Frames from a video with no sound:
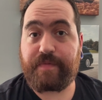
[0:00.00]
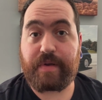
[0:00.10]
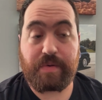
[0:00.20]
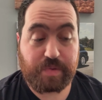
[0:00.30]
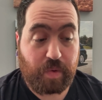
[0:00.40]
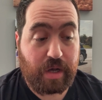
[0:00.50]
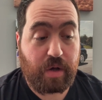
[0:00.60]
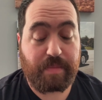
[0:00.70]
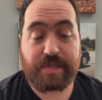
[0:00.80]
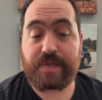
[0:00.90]
If it goes well,
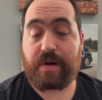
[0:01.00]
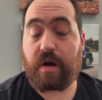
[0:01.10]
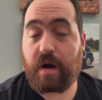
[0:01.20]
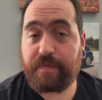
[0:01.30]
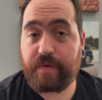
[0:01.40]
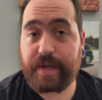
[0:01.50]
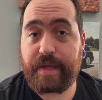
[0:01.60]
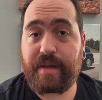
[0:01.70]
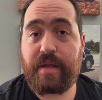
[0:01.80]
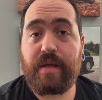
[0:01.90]
I'm gonna start offering
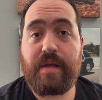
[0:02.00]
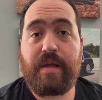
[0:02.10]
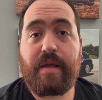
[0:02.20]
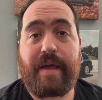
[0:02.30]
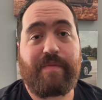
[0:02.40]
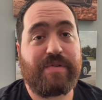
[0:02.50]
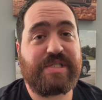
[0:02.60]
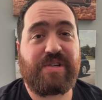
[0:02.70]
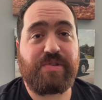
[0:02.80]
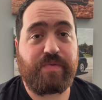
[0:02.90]
it, and we'll
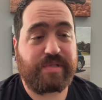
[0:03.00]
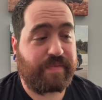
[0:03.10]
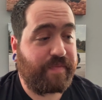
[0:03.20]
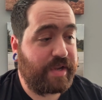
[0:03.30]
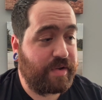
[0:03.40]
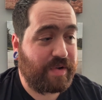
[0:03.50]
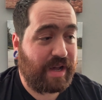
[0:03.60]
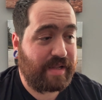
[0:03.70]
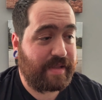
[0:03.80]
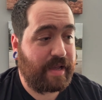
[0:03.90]
start doing some video
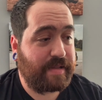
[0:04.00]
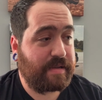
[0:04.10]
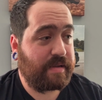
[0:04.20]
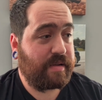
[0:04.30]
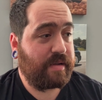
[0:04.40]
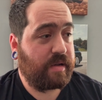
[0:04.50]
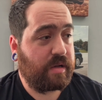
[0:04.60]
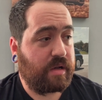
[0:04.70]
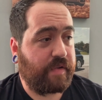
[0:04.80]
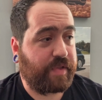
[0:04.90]
content
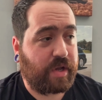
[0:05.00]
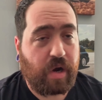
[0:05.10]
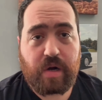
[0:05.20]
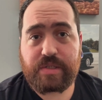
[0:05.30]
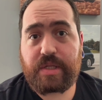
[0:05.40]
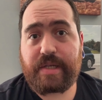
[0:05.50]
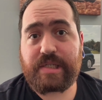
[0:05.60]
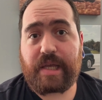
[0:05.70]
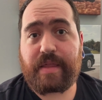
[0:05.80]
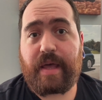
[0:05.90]
of the cars, things
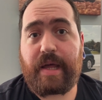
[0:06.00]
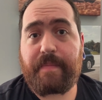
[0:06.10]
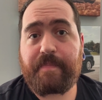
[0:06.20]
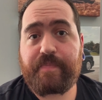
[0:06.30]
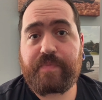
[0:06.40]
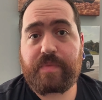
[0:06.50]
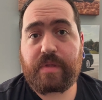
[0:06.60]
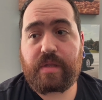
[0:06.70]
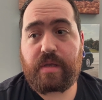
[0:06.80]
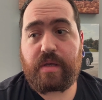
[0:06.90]
like that,
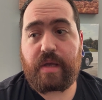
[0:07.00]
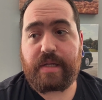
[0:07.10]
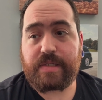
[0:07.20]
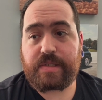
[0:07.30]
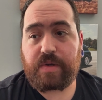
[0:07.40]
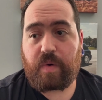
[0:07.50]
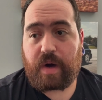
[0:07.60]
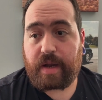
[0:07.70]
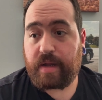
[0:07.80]
and so on.